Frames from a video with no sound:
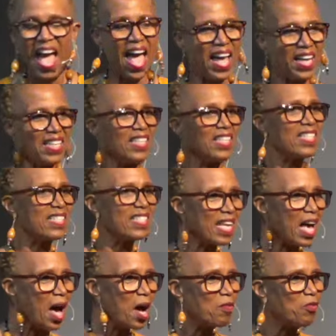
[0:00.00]
And it is
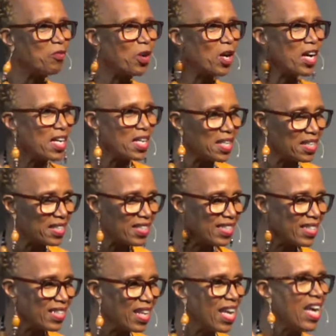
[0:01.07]
time for
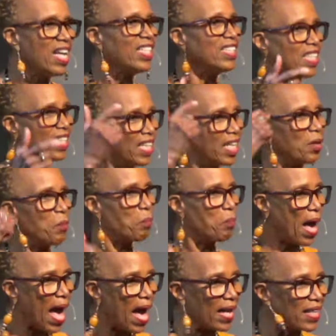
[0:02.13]
us to get
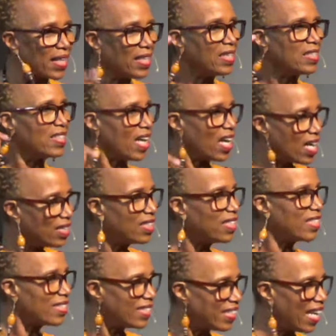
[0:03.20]
back into
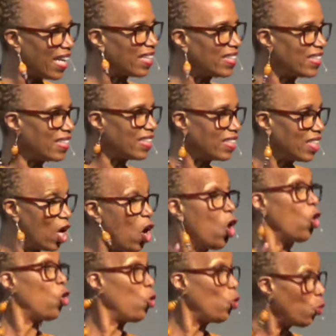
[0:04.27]
understanding
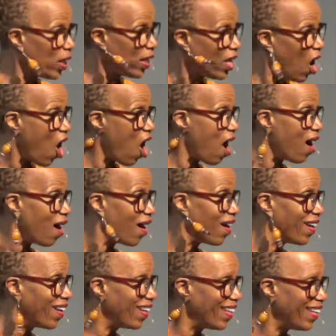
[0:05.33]
who we are
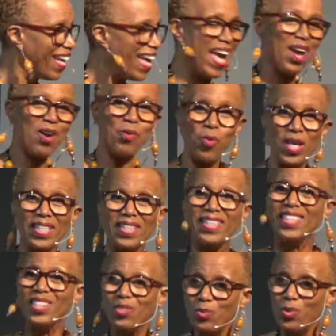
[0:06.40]
and what it
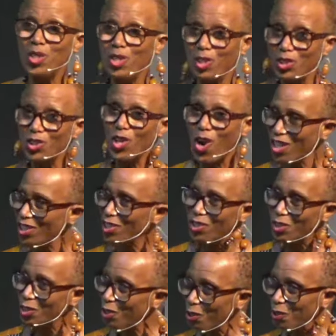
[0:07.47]
is we are charged
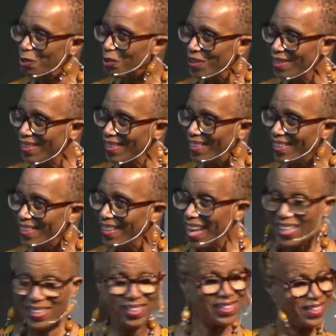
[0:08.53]
to do,
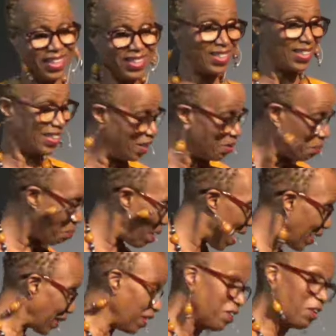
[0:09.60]
and to just get
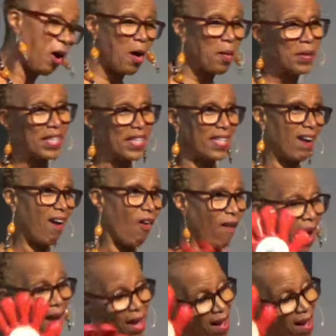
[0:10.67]
back in harmony, okay?